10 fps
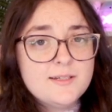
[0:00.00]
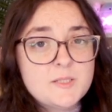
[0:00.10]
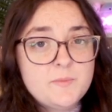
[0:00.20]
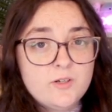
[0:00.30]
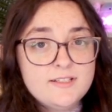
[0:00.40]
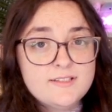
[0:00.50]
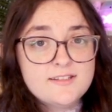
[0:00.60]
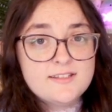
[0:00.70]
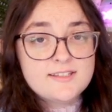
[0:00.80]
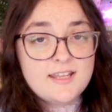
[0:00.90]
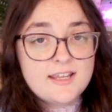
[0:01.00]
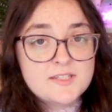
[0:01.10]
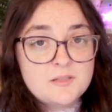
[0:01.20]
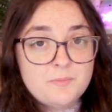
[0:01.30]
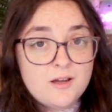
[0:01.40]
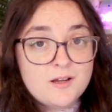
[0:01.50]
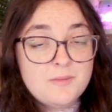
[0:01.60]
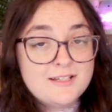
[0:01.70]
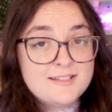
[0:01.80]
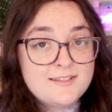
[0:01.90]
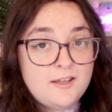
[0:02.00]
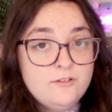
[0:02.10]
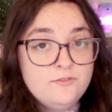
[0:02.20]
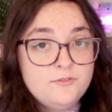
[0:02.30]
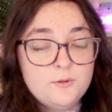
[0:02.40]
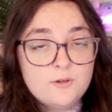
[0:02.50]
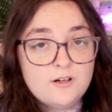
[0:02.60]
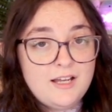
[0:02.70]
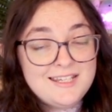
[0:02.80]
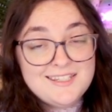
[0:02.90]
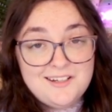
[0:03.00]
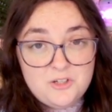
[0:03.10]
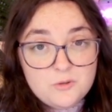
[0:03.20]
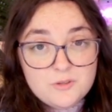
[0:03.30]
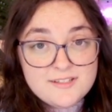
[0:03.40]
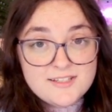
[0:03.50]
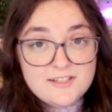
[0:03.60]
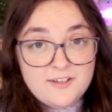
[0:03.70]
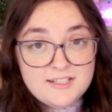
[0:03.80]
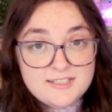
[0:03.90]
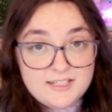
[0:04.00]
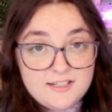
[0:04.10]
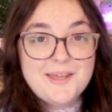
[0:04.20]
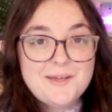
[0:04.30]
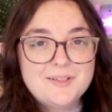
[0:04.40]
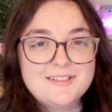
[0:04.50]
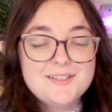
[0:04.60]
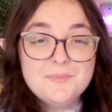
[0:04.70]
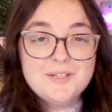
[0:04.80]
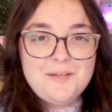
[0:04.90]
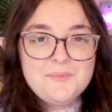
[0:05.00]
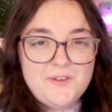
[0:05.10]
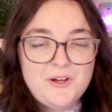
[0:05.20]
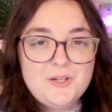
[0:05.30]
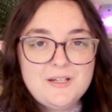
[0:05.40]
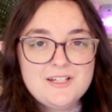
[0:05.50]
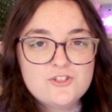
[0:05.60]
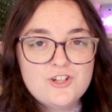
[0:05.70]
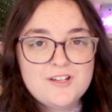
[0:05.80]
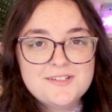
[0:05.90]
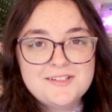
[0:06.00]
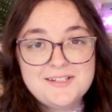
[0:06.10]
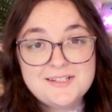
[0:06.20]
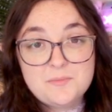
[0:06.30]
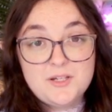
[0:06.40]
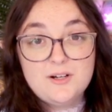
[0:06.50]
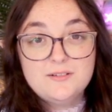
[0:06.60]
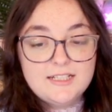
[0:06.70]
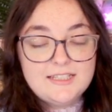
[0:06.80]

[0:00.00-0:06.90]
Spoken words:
I experienced this next bug myself, or I didn't notice if I did, but sometimes fairy wings just disappear.